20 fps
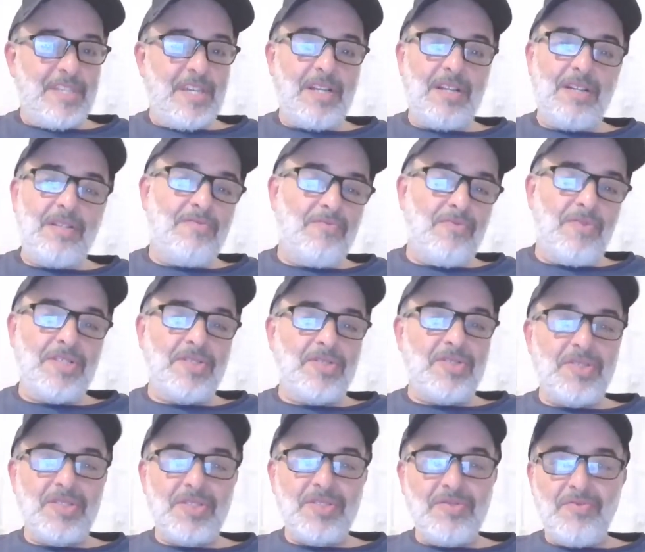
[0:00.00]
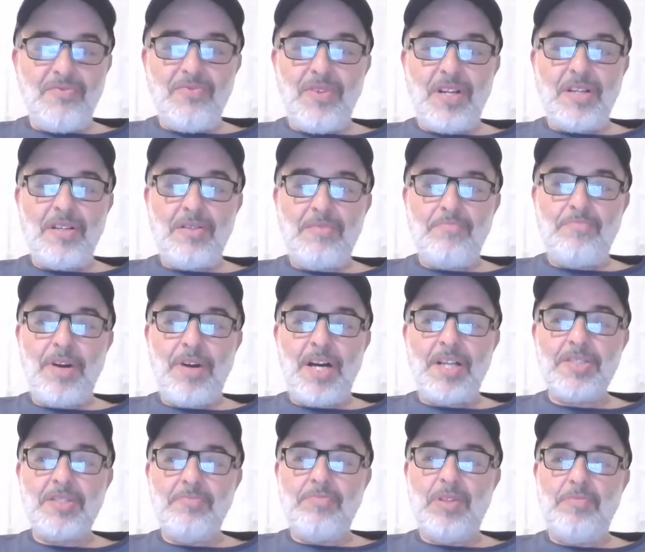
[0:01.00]
what could
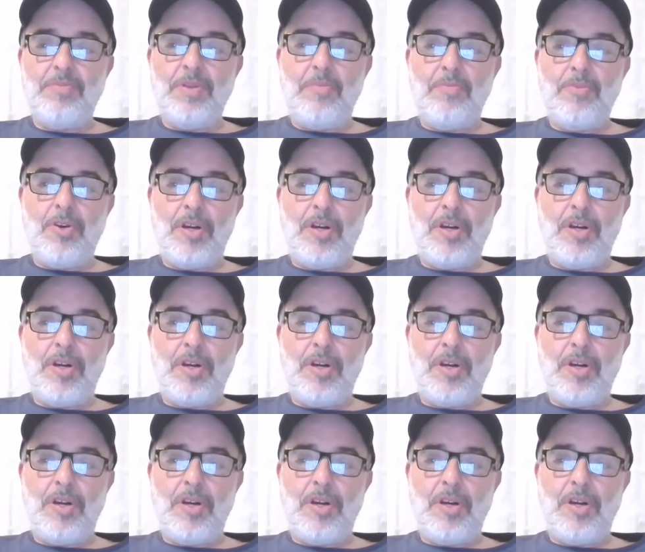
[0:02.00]
possibly be